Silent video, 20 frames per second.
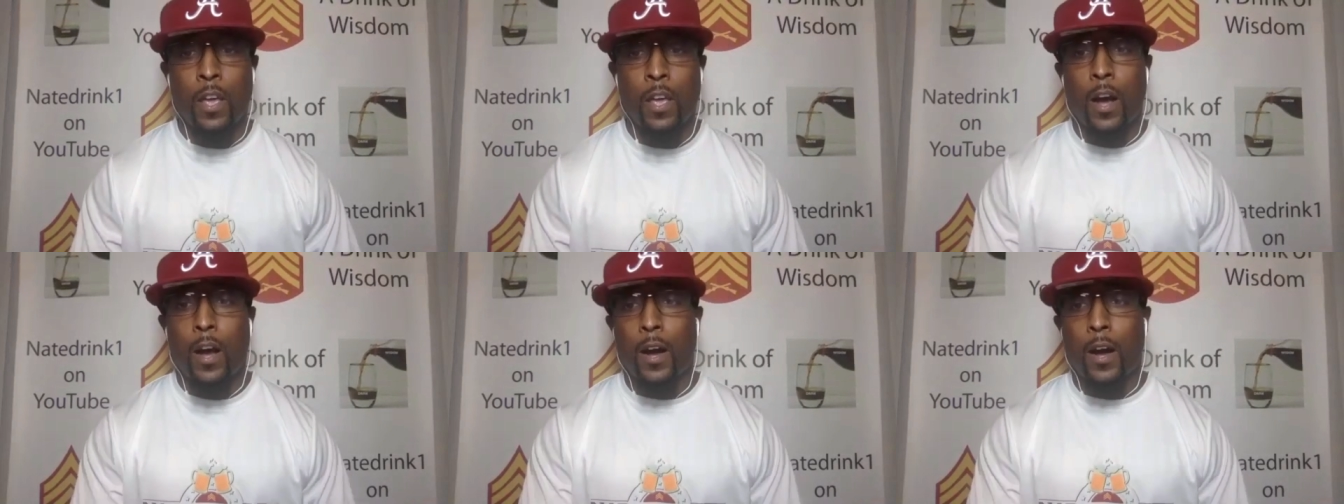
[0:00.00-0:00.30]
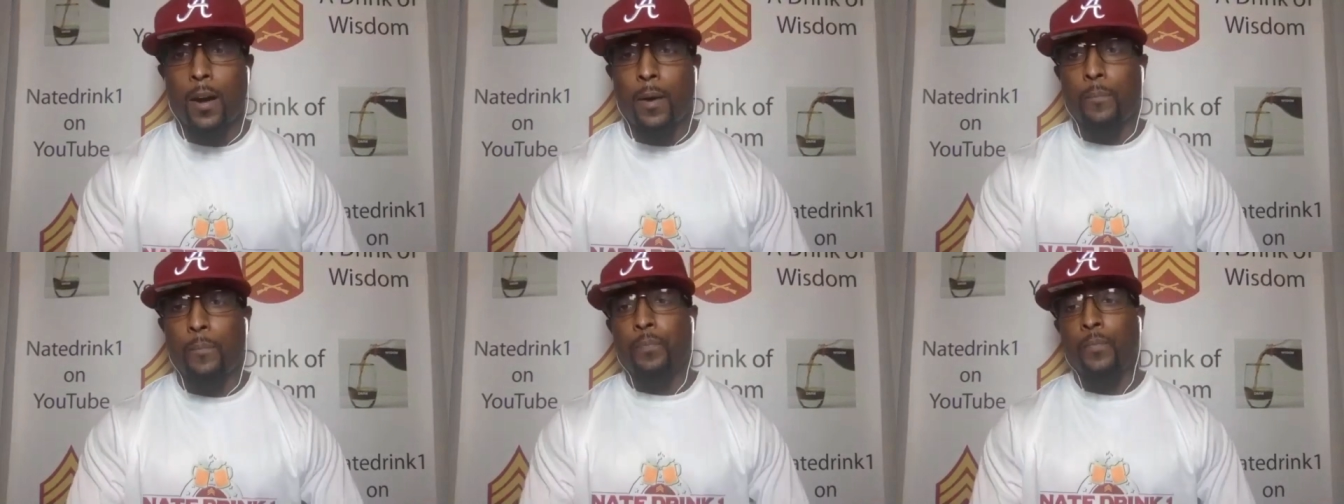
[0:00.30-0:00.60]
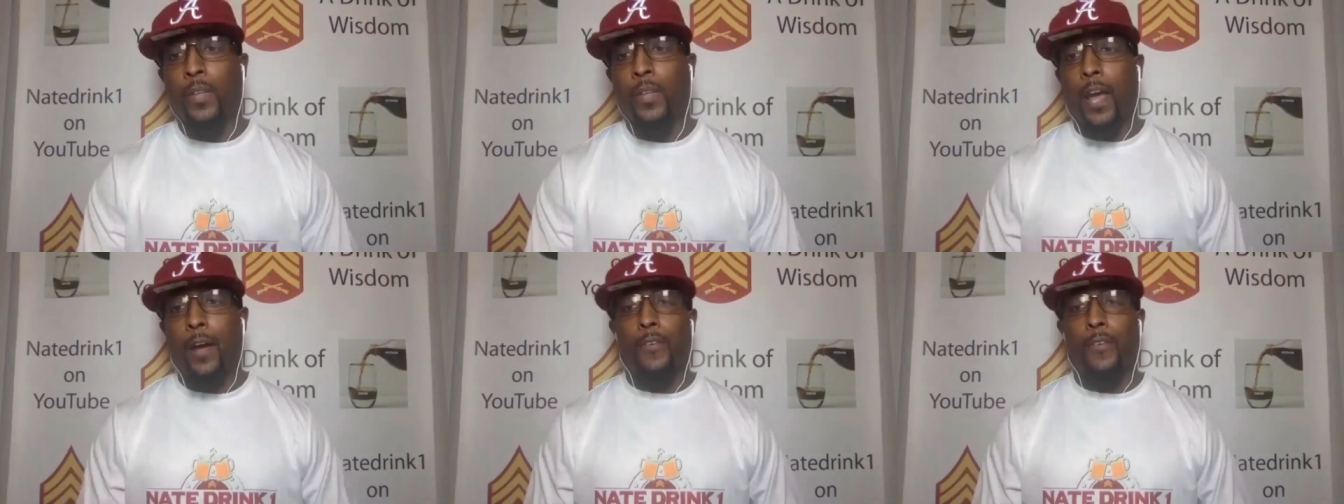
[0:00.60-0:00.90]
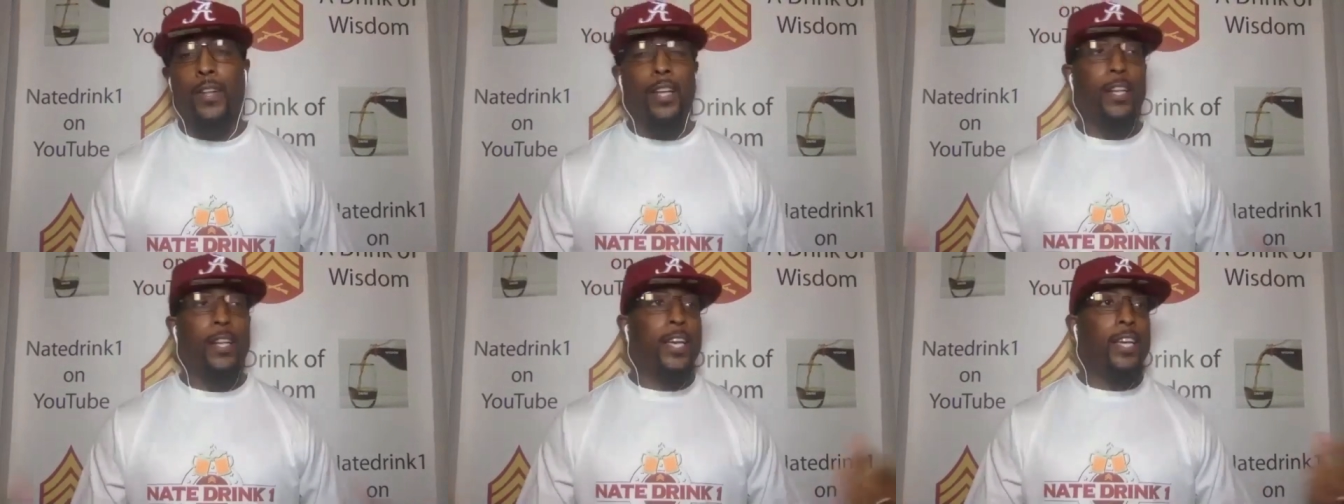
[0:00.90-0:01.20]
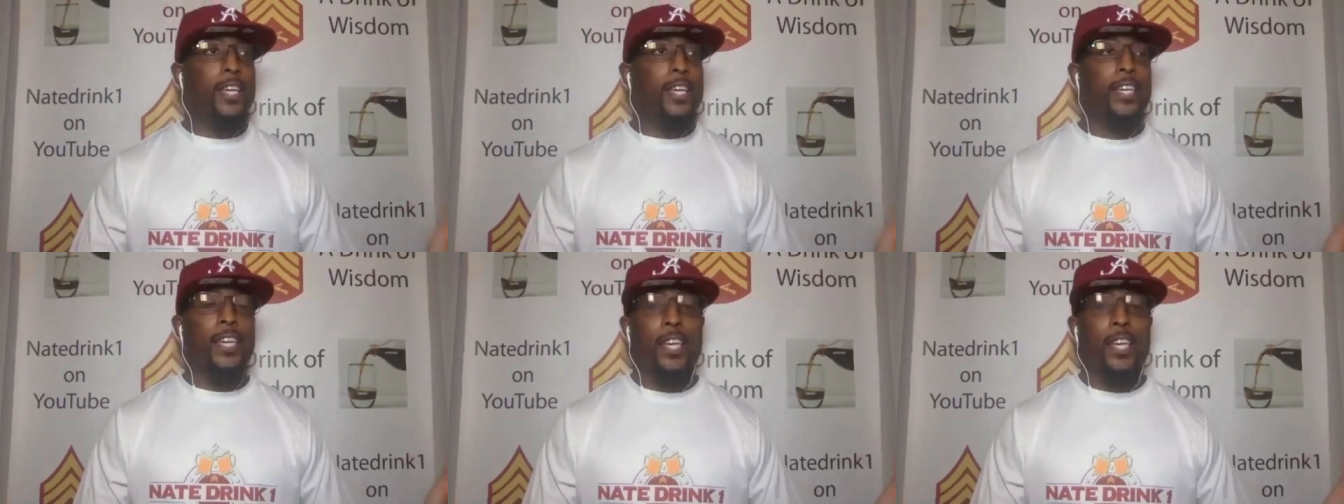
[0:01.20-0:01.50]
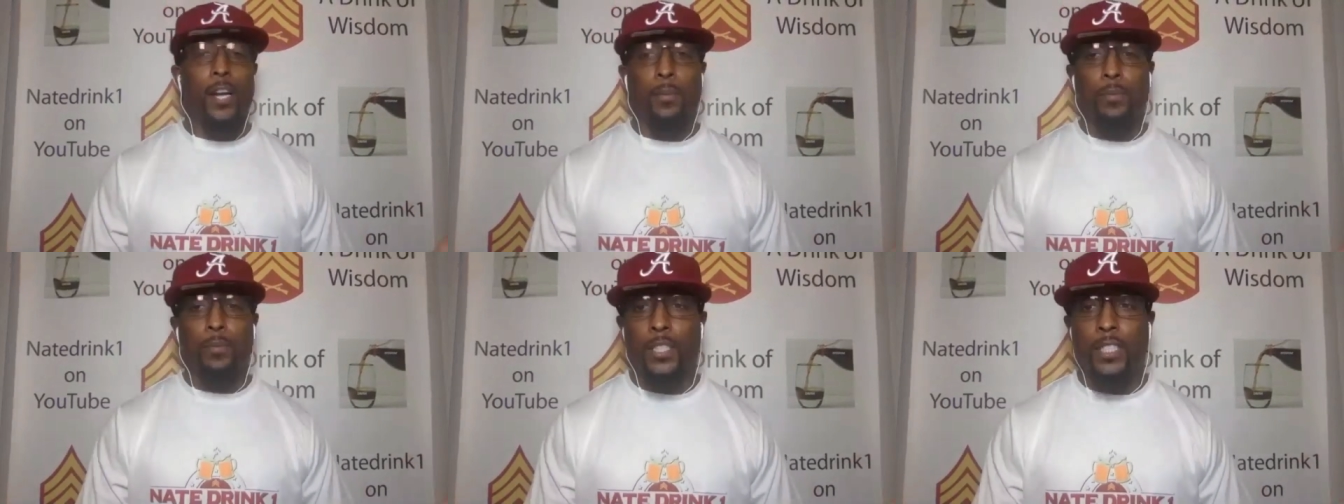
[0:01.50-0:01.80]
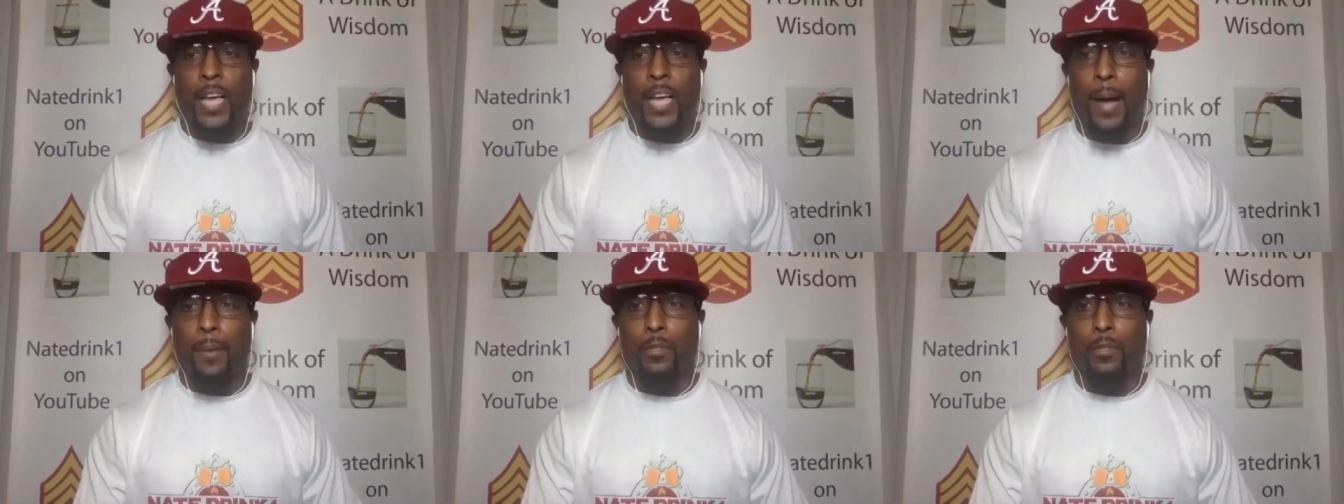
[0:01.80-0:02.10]
Um, evidently, he can get up to
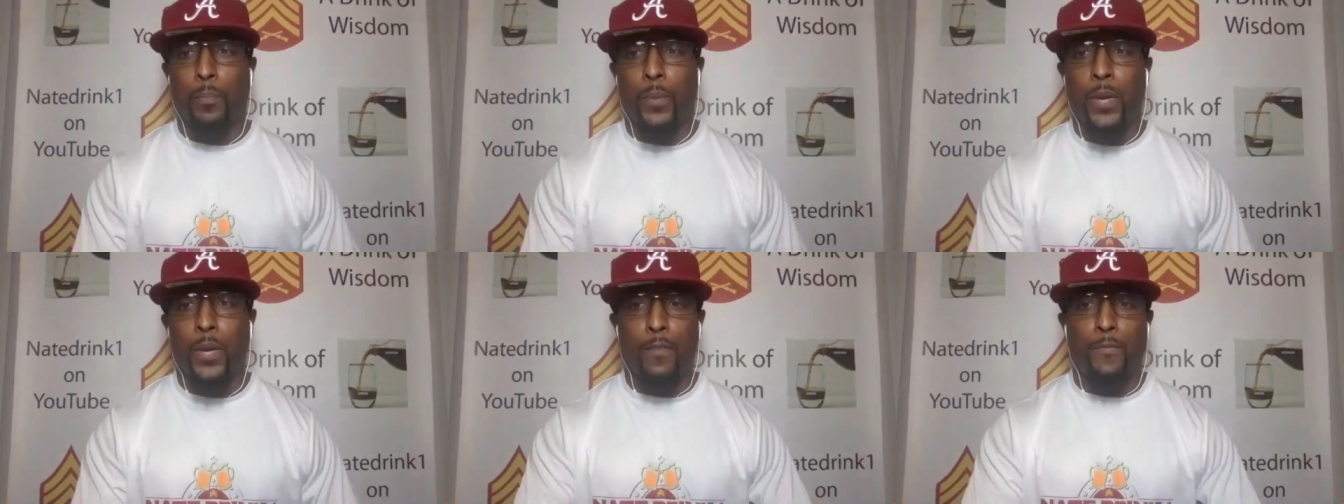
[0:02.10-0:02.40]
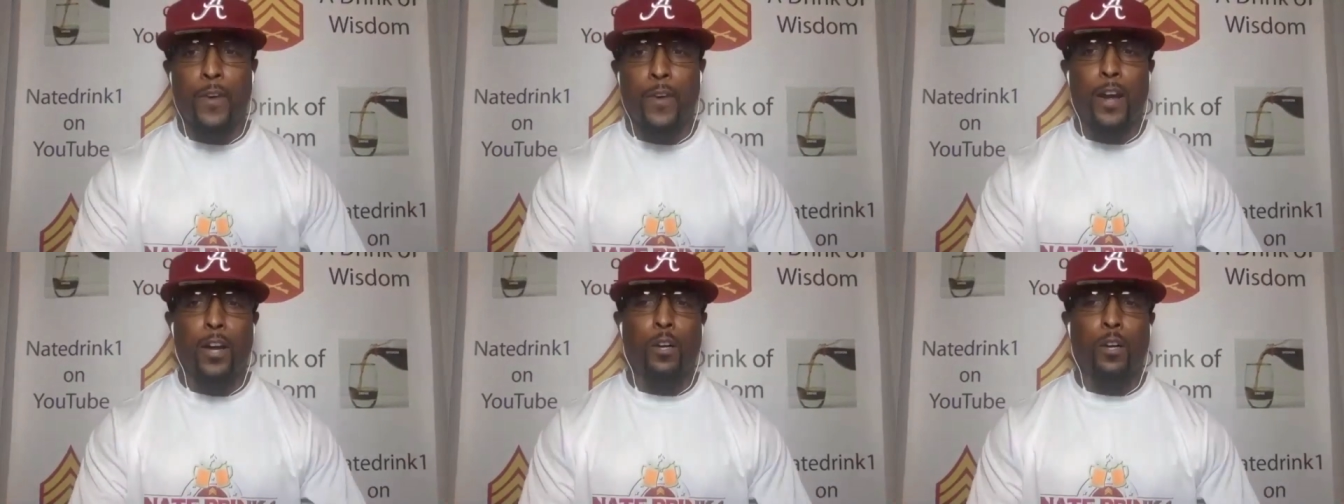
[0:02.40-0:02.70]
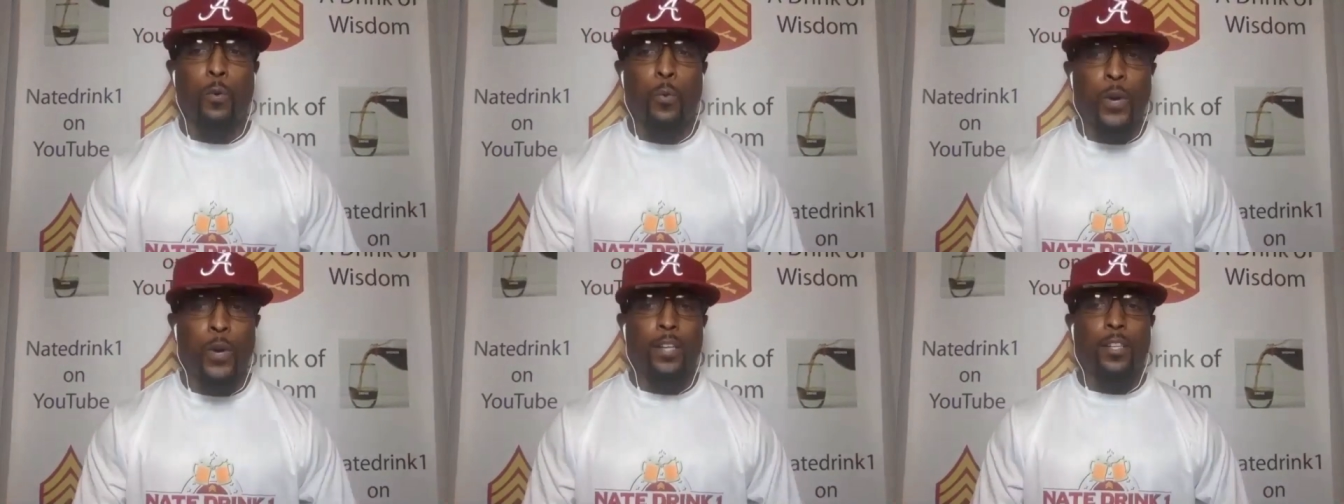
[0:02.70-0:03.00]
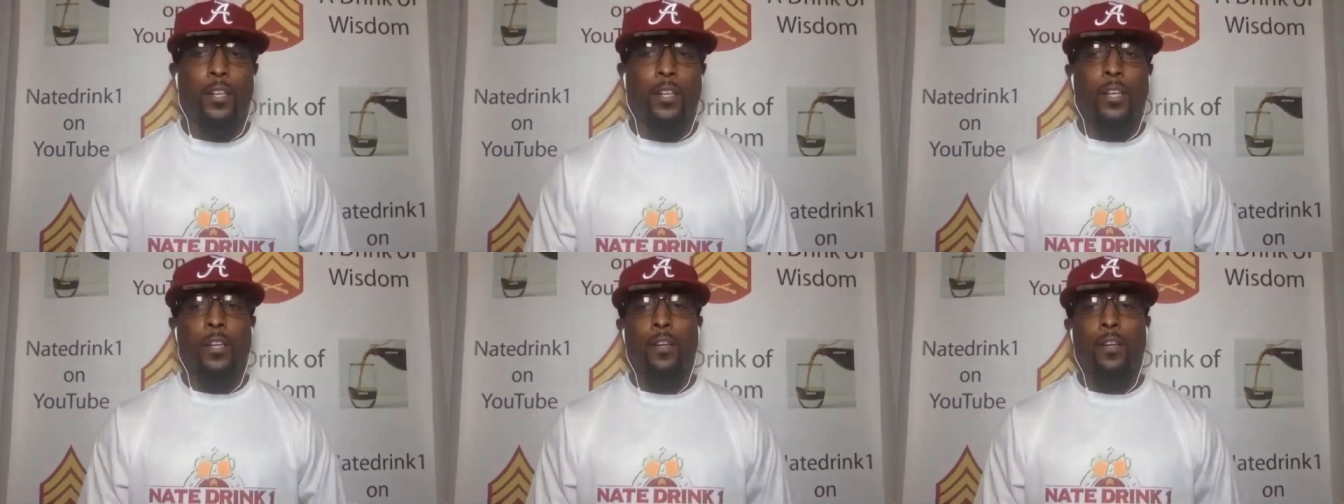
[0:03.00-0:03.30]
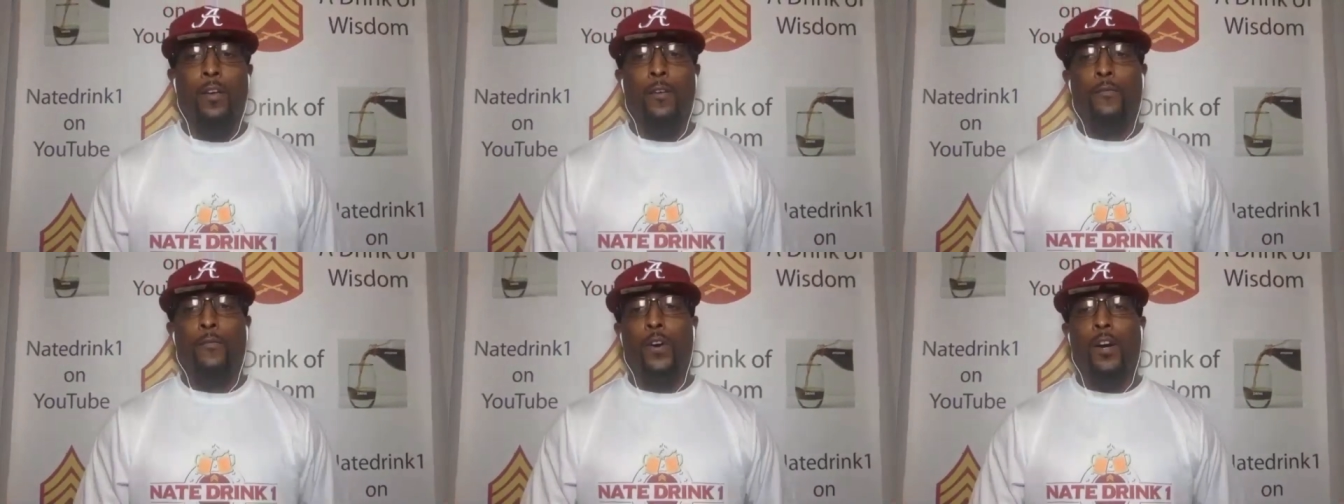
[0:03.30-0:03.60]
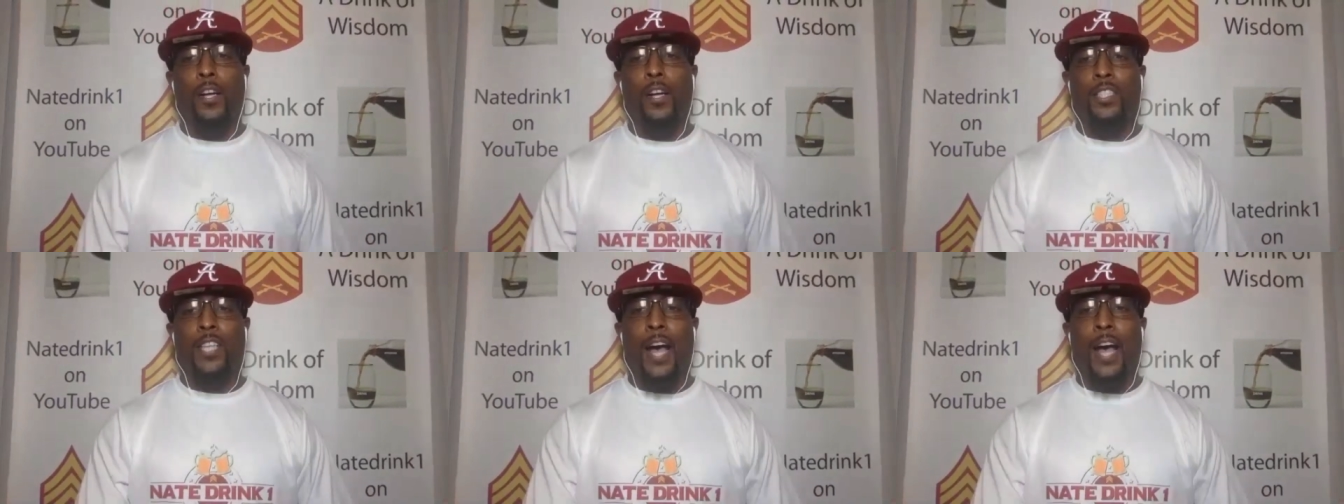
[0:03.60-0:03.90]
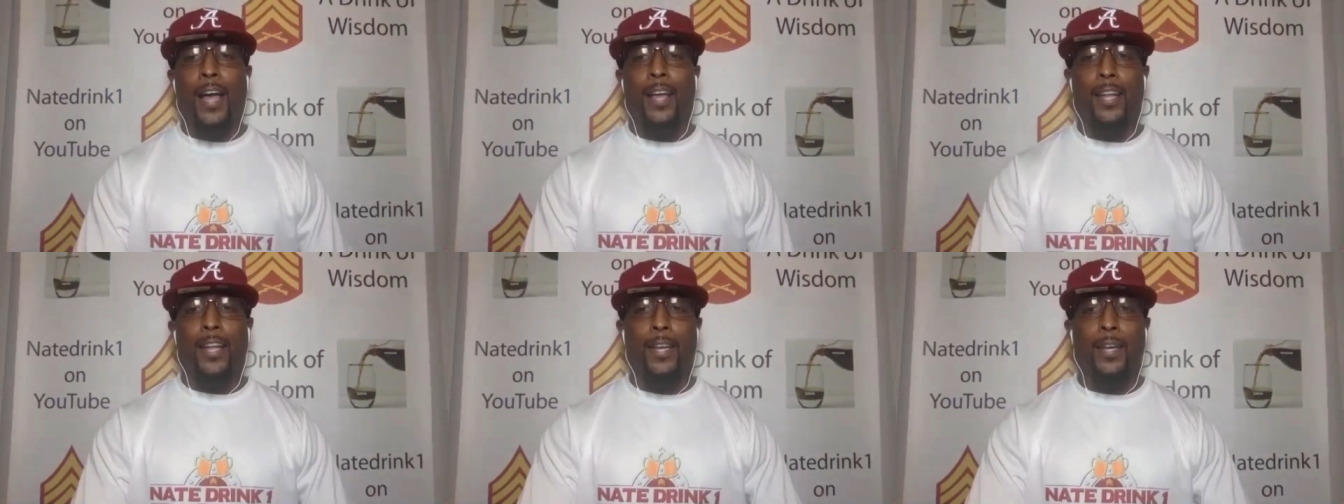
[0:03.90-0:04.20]
top speed very quickly for a
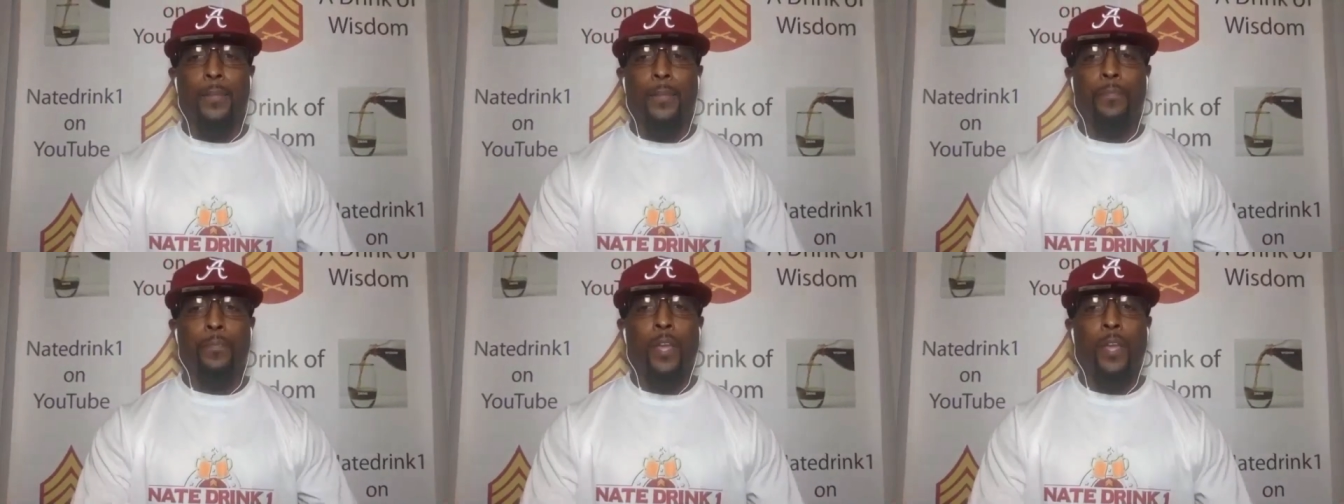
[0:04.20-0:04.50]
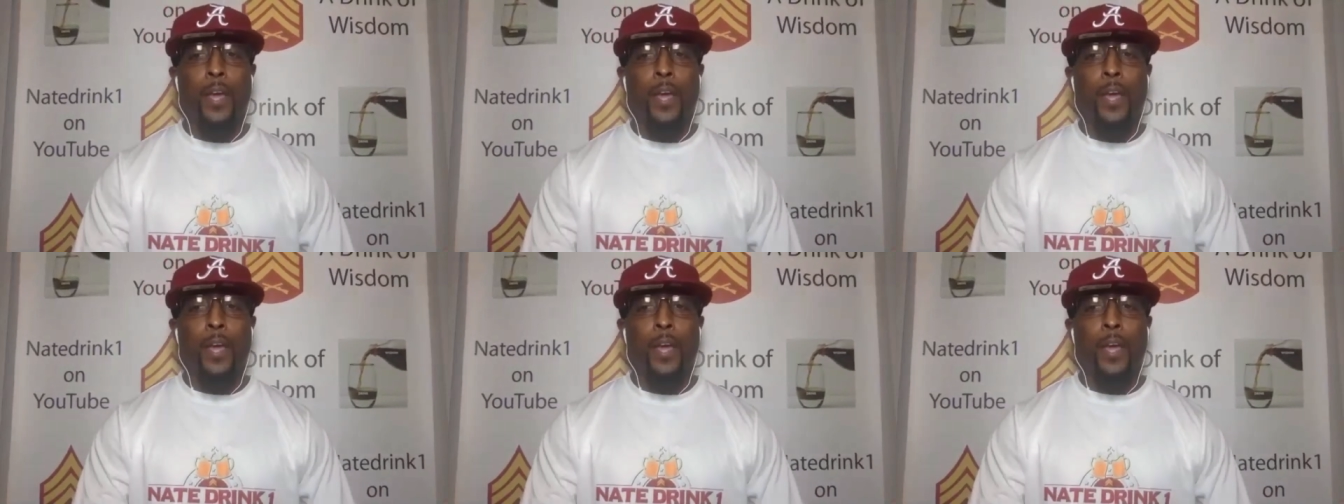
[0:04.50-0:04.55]
tight end.